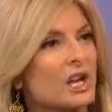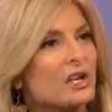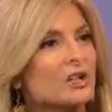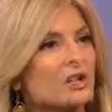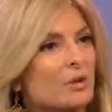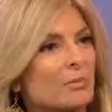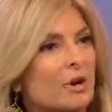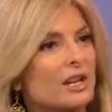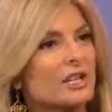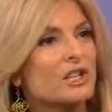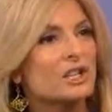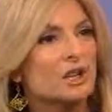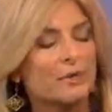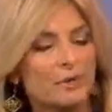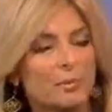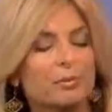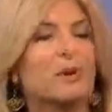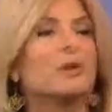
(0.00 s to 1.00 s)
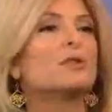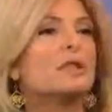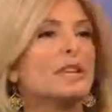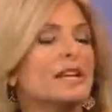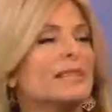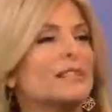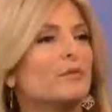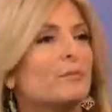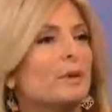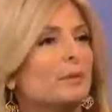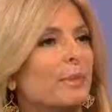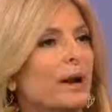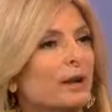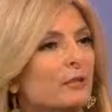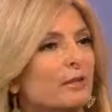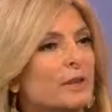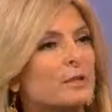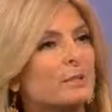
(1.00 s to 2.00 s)
So much of the protests have been
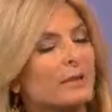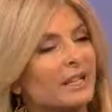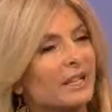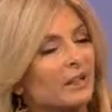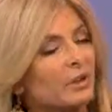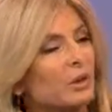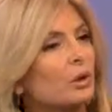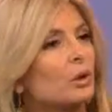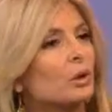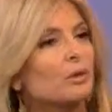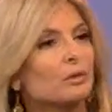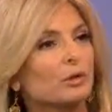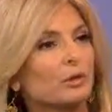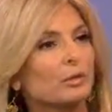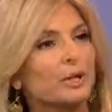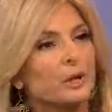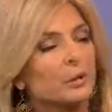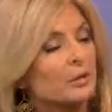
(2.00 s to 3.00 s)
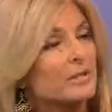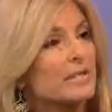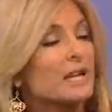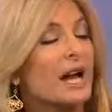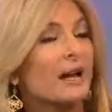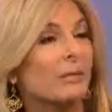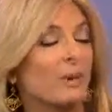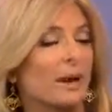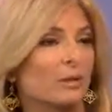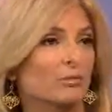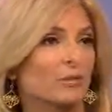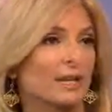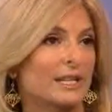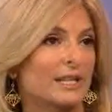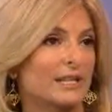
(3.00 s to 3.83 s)
about race, but in the courtroom, it was not about race.